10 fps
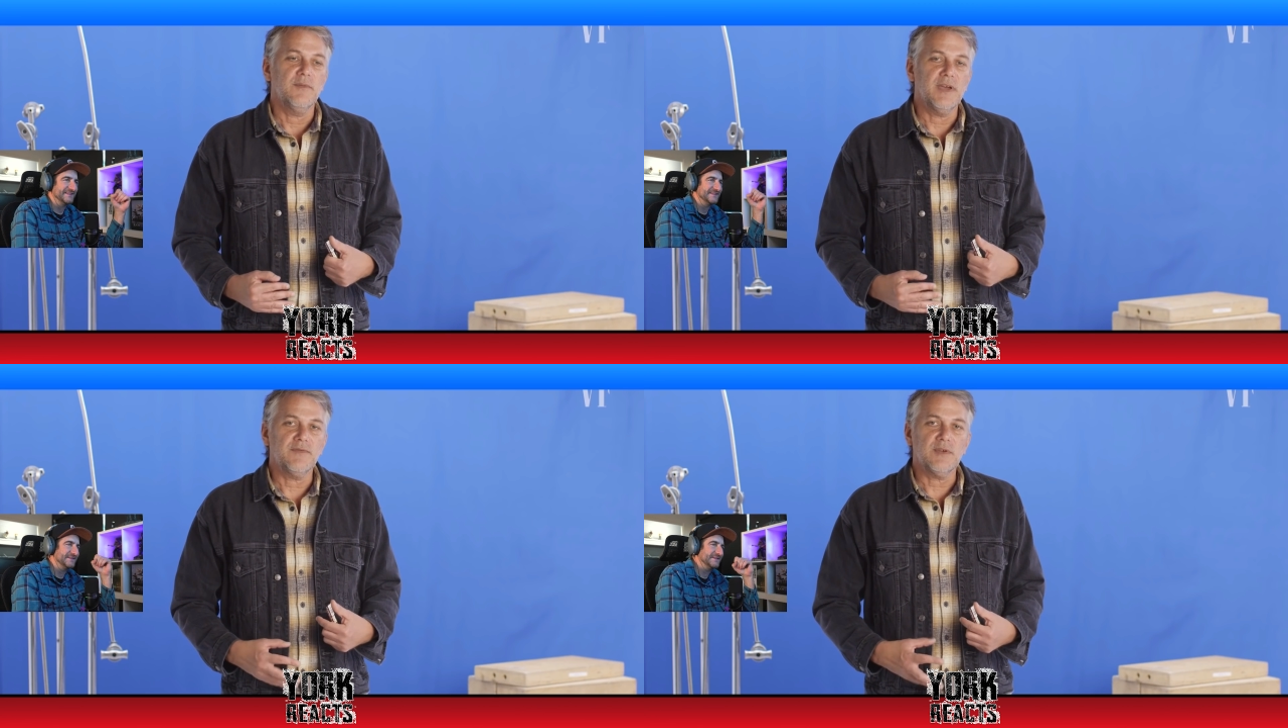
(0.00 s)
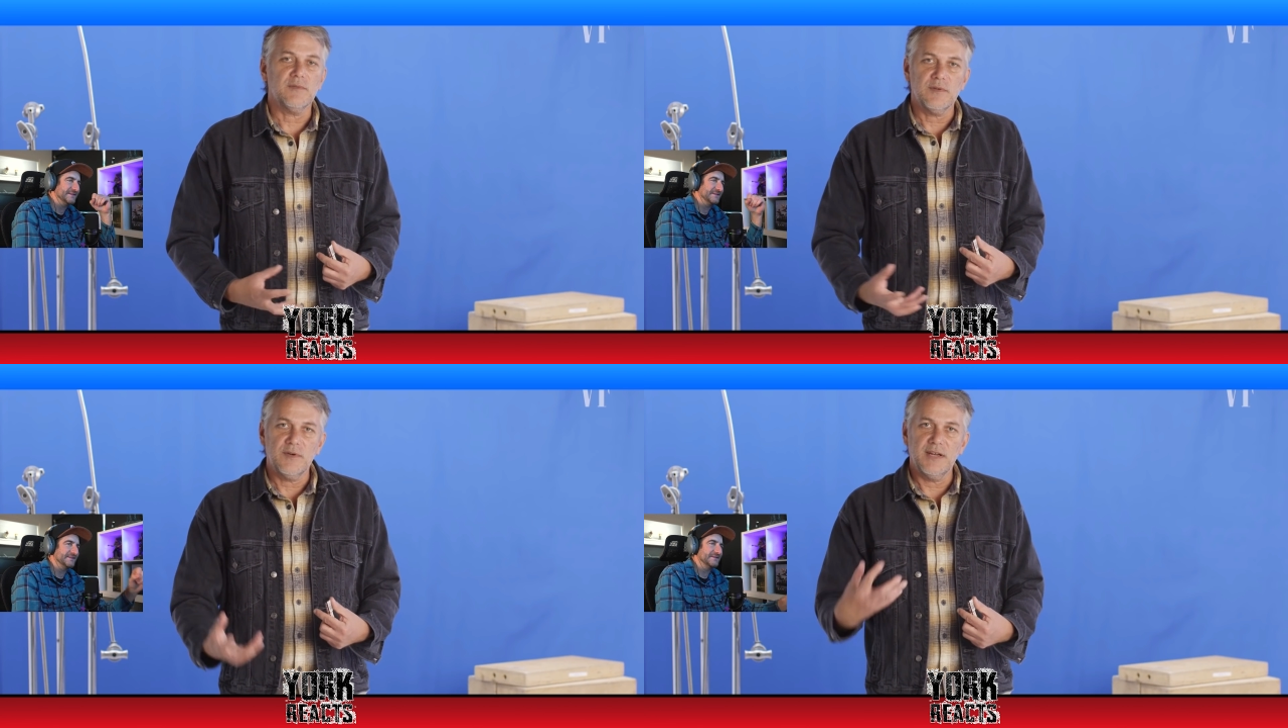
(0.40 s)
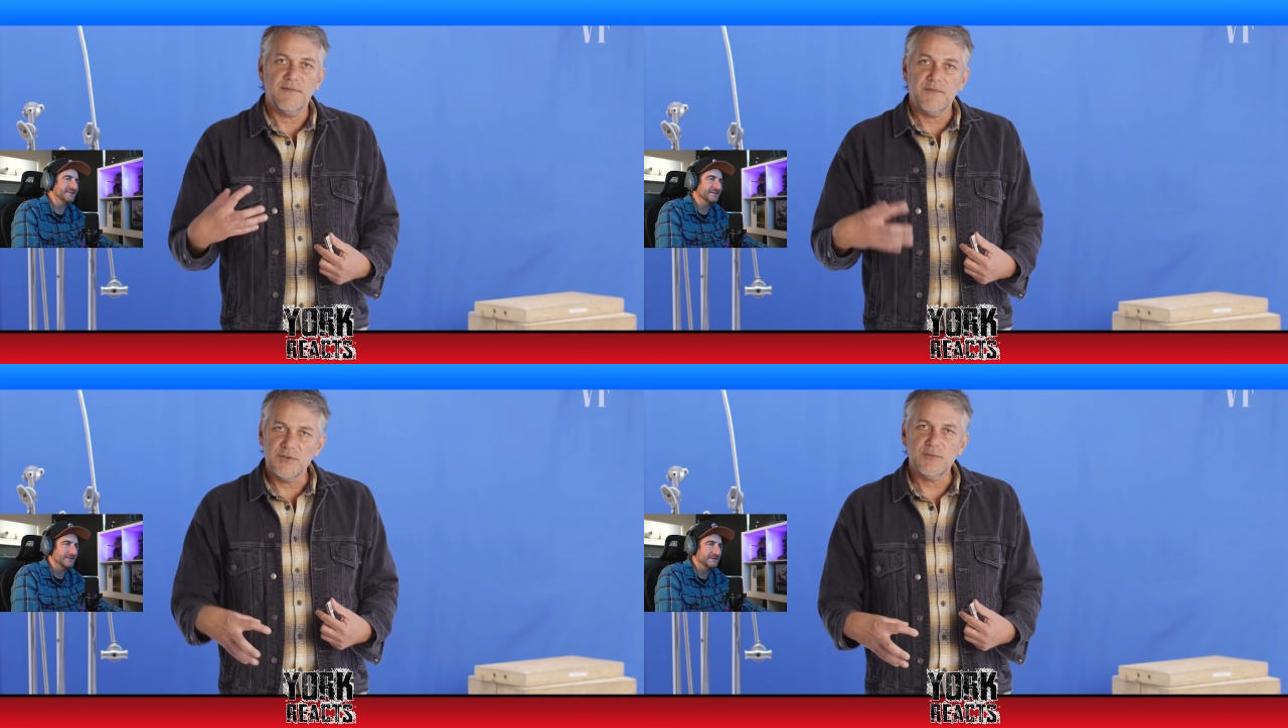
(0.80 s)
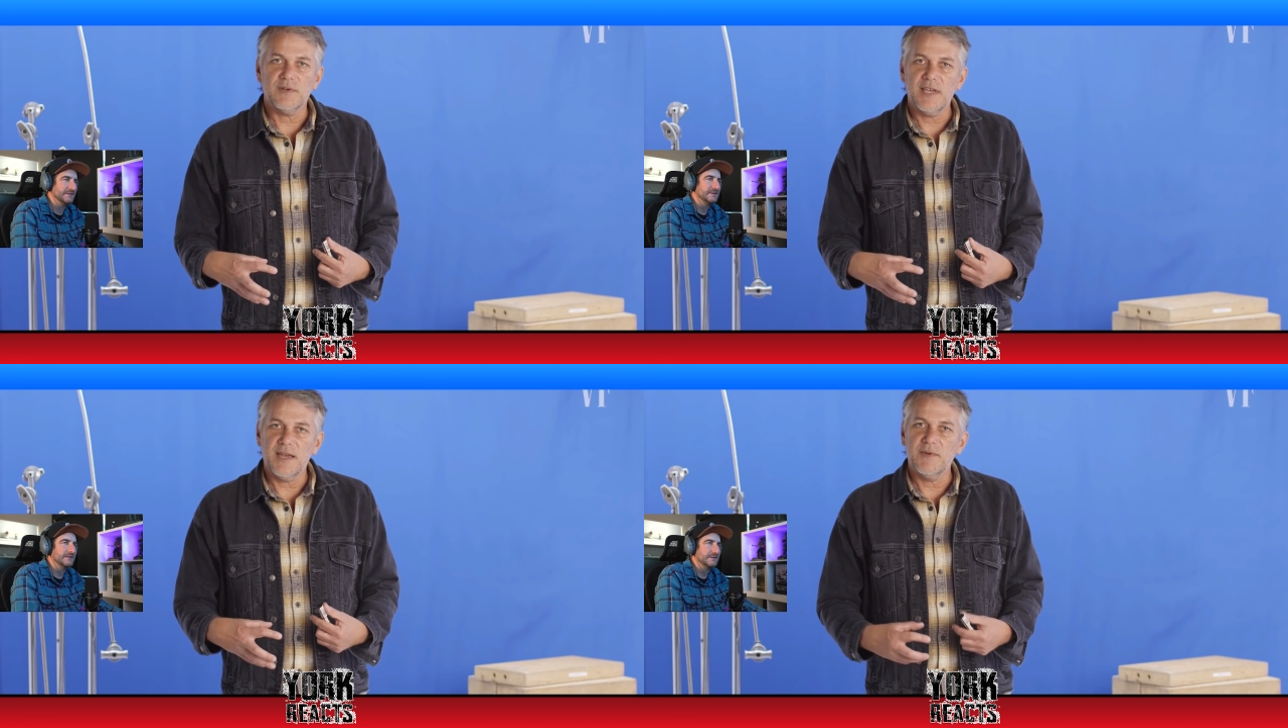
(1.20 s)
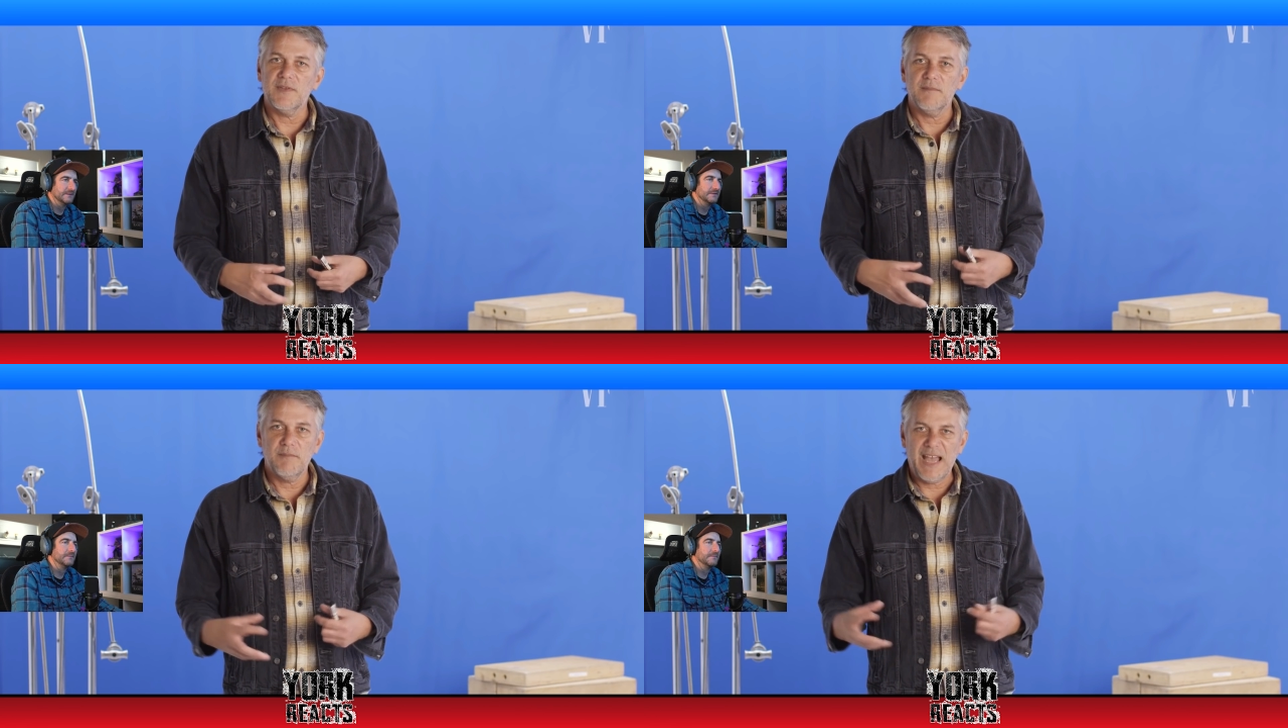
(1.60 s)
We have to create a virtual
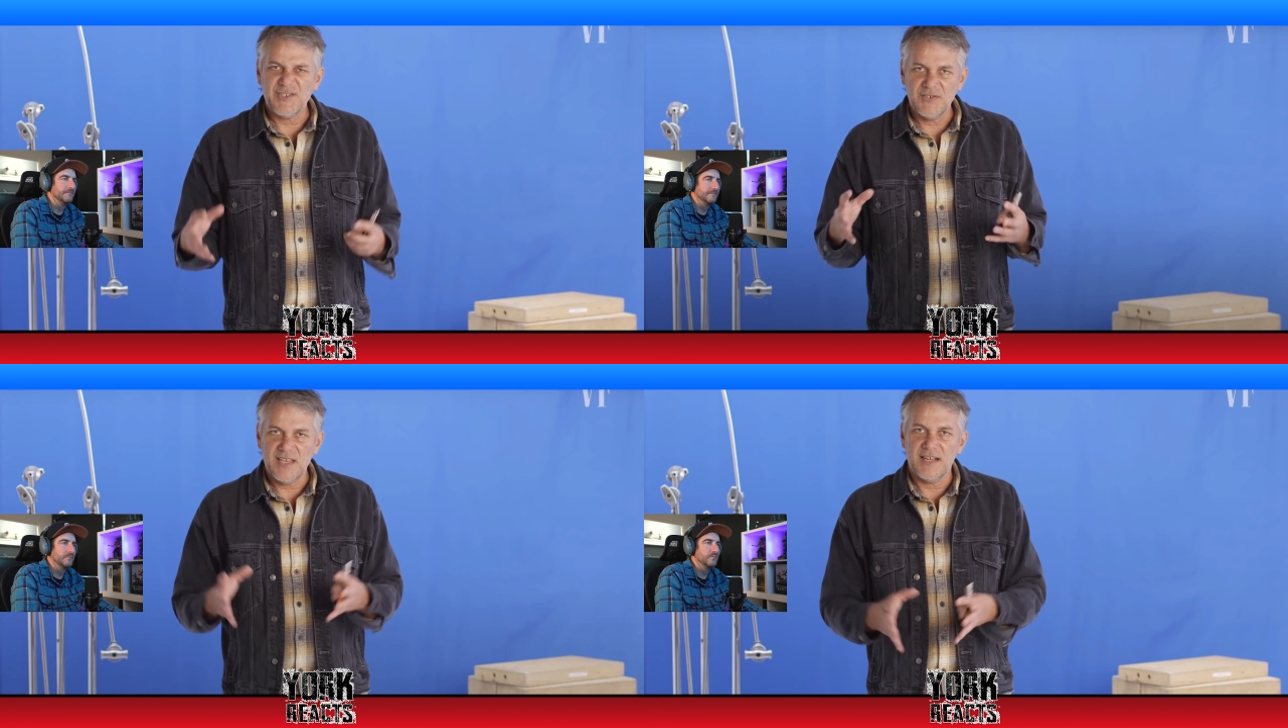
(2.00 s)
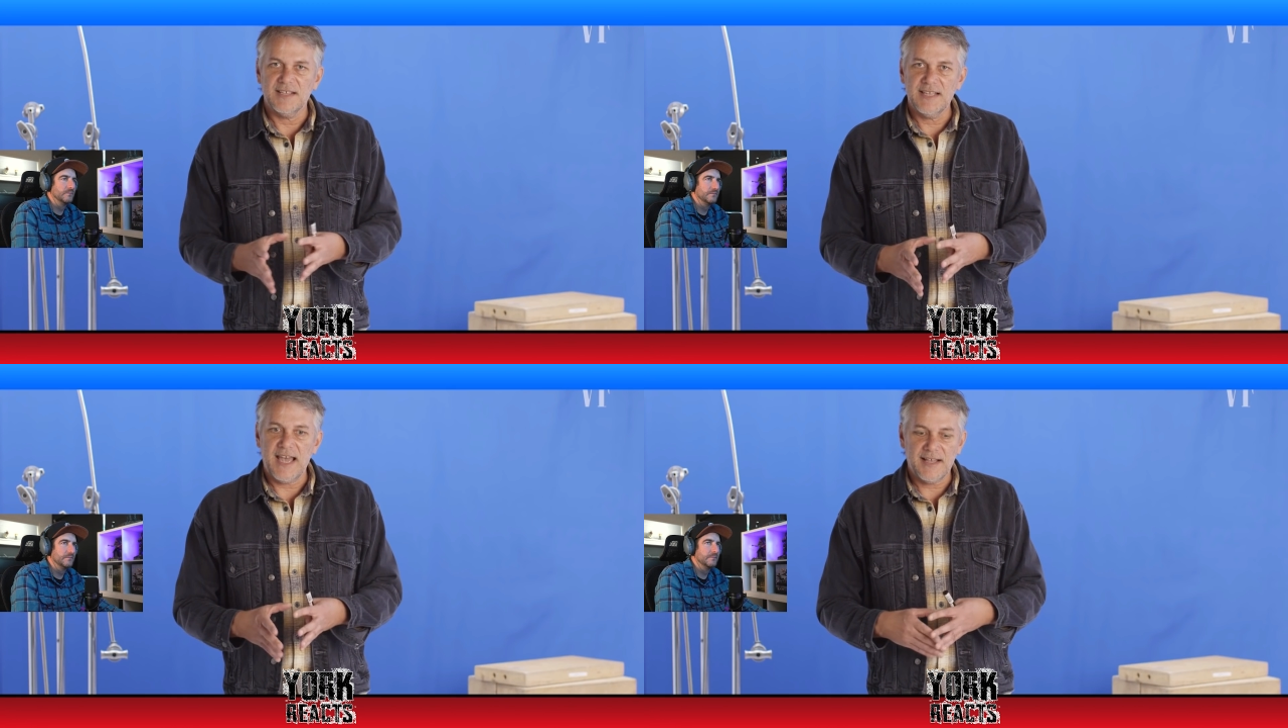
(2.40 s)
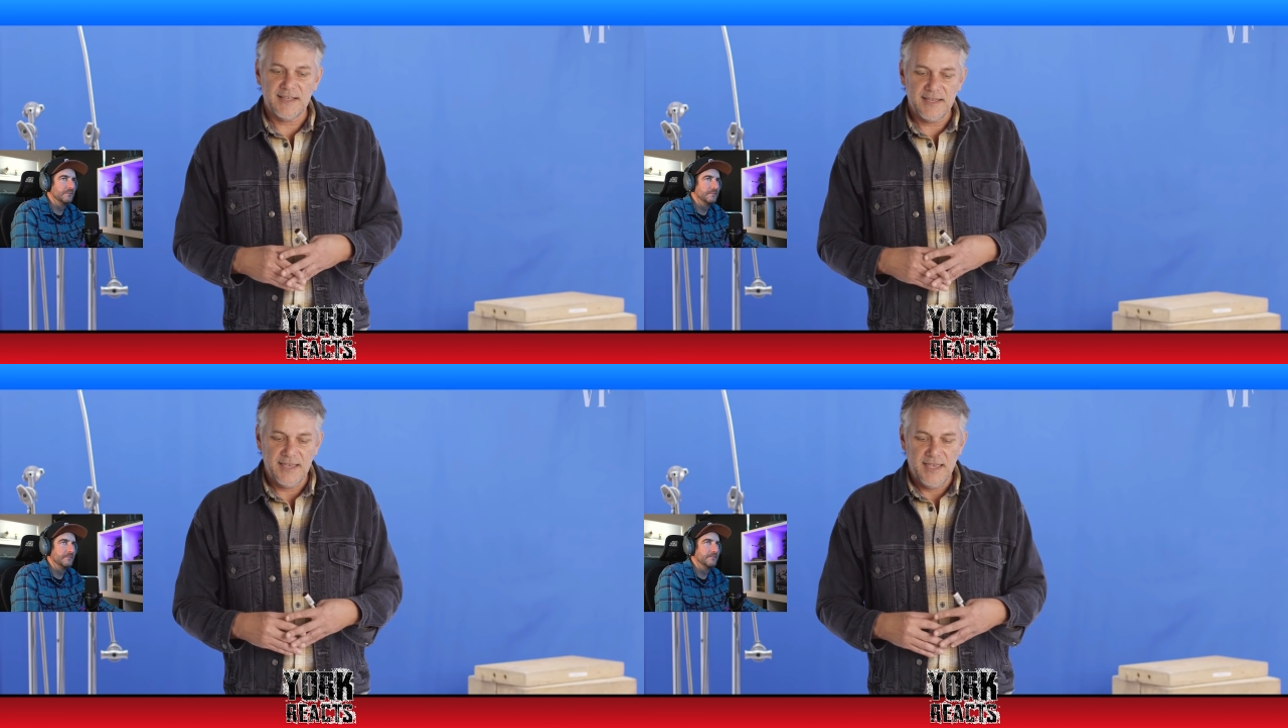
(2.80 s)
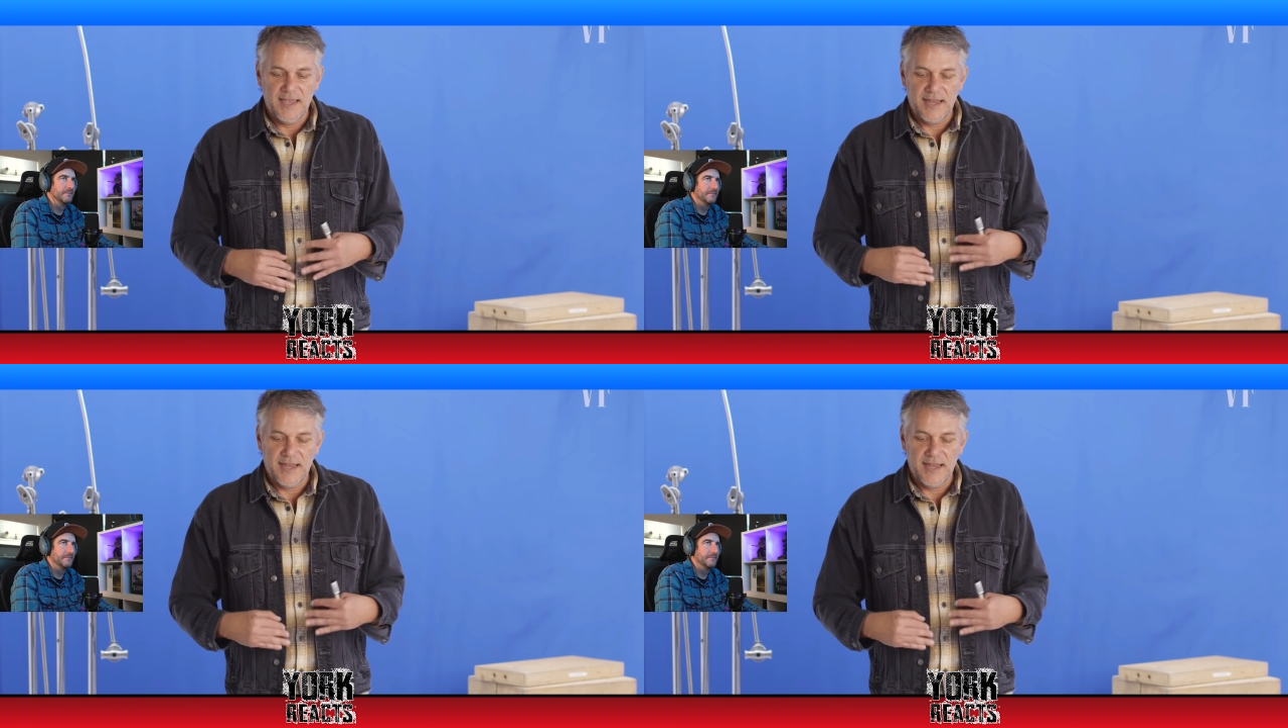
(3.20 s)
camera that matches that exactly,